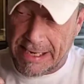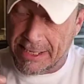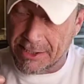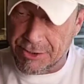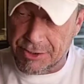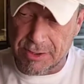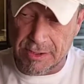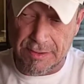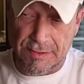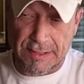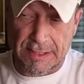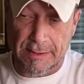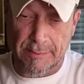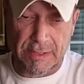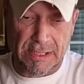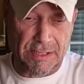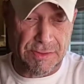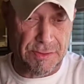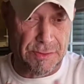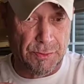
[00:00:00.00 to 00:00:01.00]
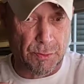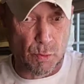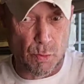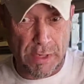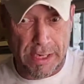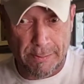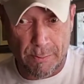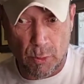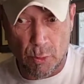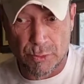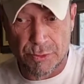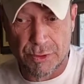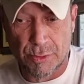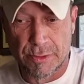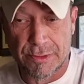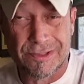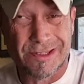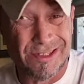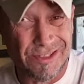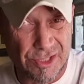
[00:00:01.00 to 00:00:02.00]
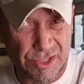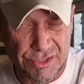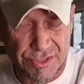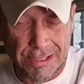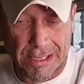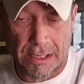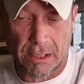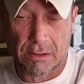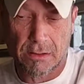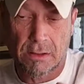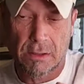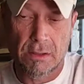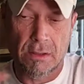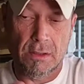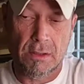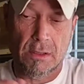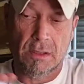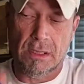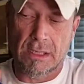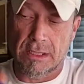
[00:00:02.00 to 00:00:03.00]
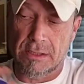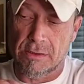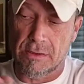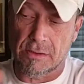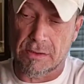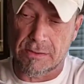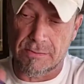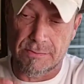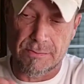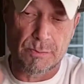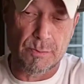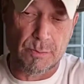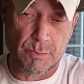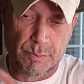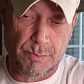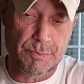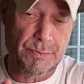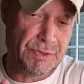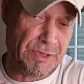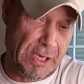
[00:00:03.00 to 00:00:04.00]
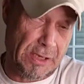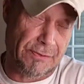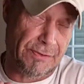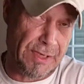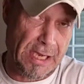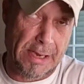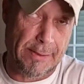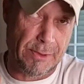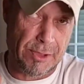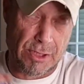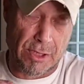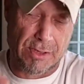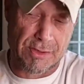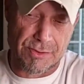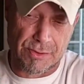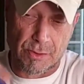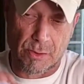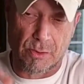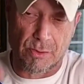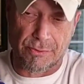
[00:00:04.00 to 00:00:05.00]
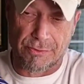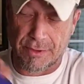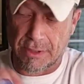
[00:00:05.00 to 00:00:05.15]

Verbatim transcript: passionate thing because there's way more to it than just that and you could self-sabotage the whole